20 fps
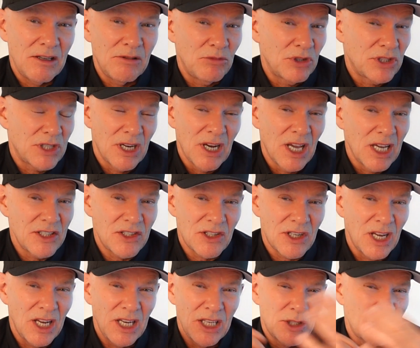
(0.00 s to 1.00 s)
It was a nice
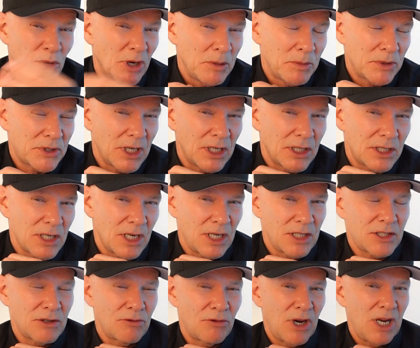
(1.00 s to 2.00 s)
day, 20%
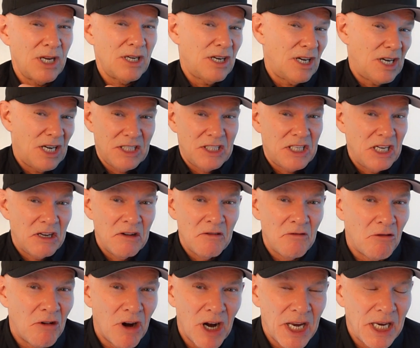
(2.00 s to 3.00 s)
chance of rain, and it didn't
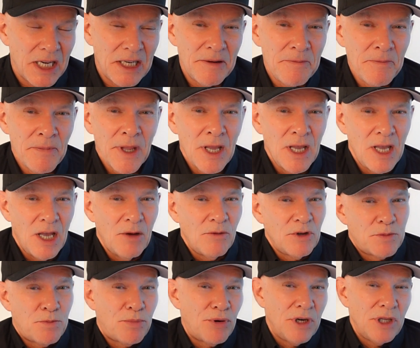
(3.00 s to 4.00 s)
rain. It
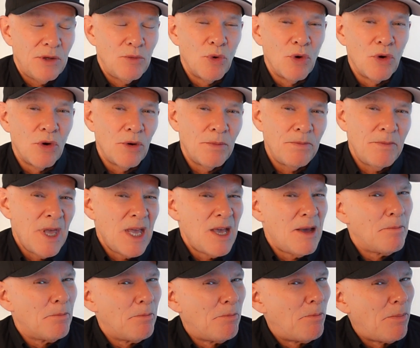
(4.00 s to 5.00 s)
was pretty warm,
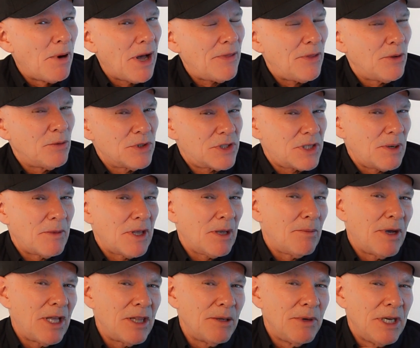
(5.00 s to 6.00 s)
but there was something
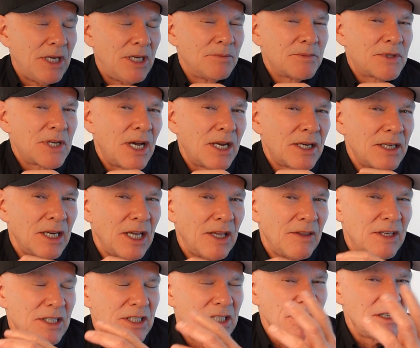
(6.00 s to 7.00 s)
about the medium tyre today
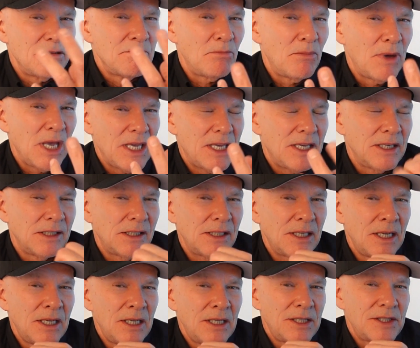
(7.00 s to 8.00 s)
that didn't make
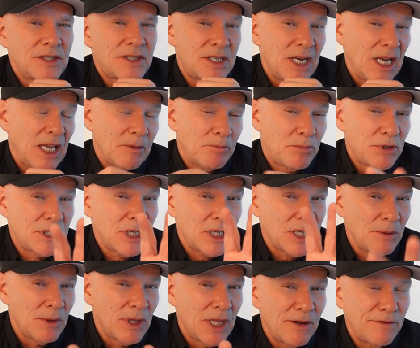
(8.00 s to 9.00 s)
it sing,
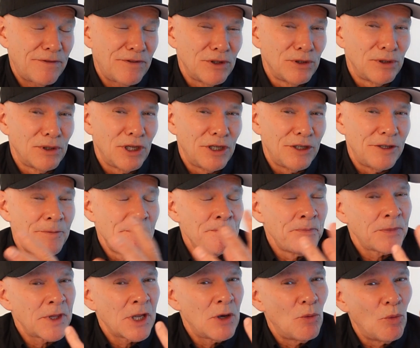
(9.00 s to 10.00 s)
particularly with that fuel load.
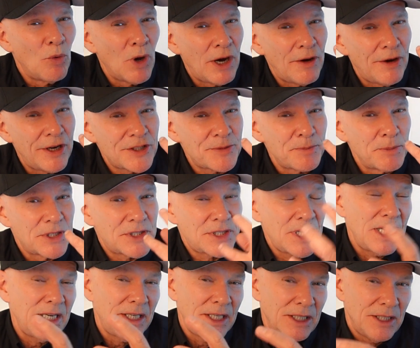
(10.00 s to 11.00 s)
Whereas
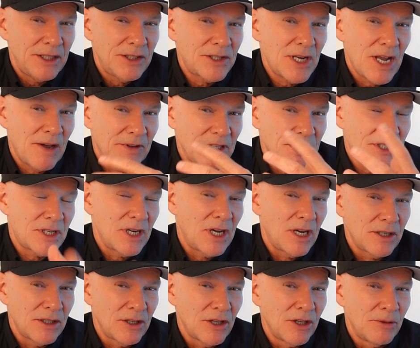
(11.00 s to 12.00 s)
Mercedes, having
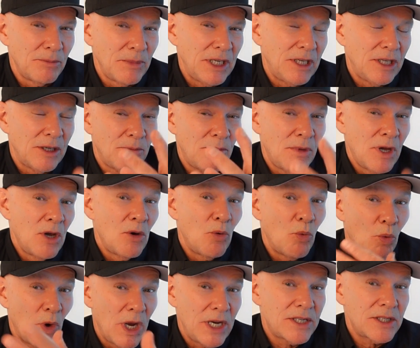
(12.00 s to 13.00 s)
started on the medium,
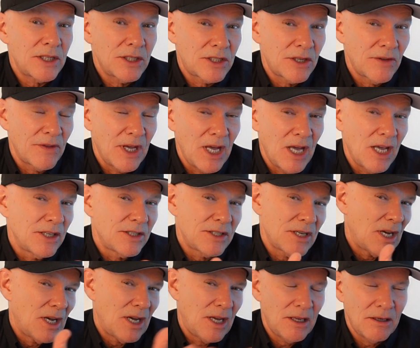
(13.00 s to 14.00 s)
went to the hard
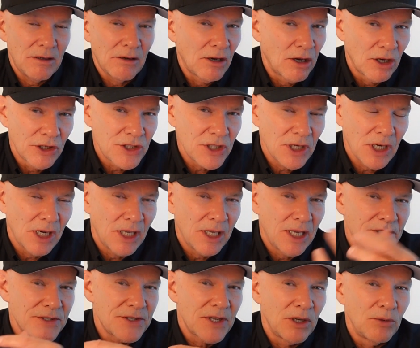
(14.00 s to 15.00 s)
tyre, logically
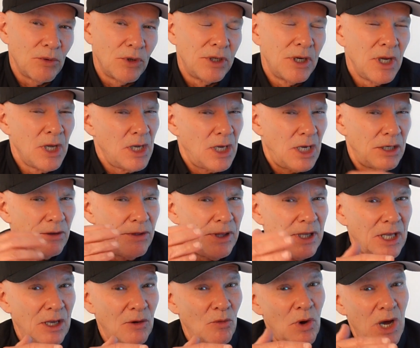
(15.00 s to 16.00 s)
as they would. And you're
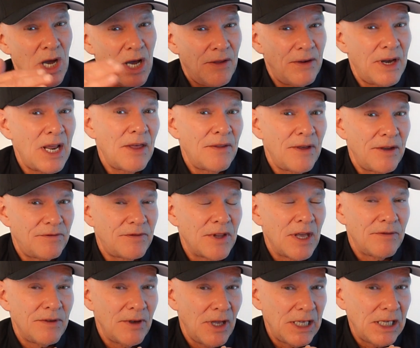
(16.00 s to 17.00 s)
thinking, wow, now
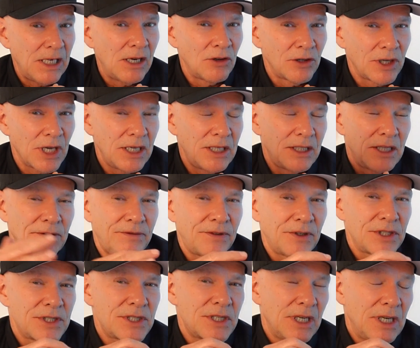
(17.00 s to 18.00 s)
they've elongated their
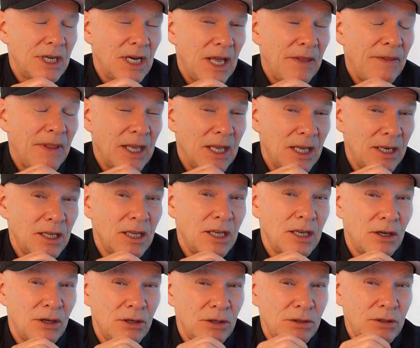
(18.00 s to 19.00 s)
first stint and they're gonna
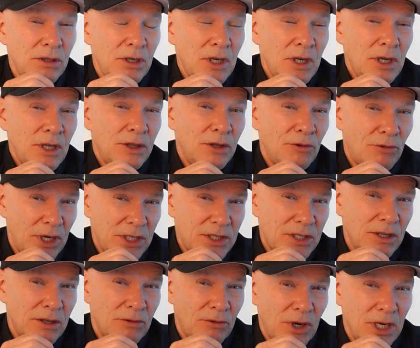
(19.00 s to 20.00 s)
go the
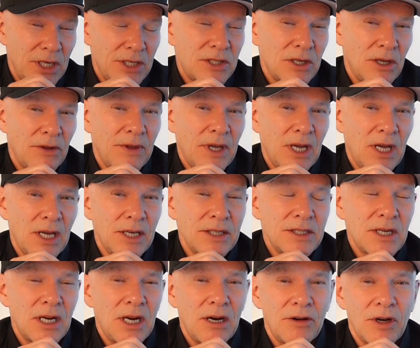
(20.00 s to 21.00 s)
rest of the race on the
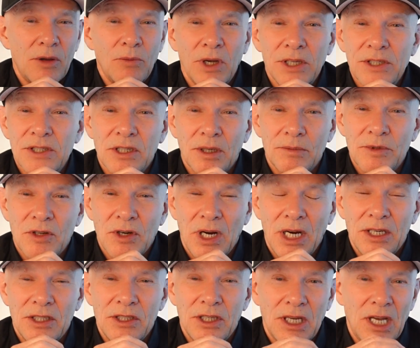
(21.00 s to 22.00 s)
hard tyre in a one-stop
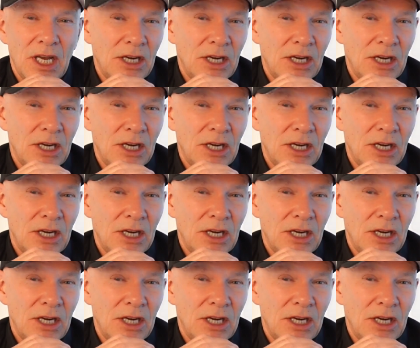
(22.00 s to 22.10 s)
strategy.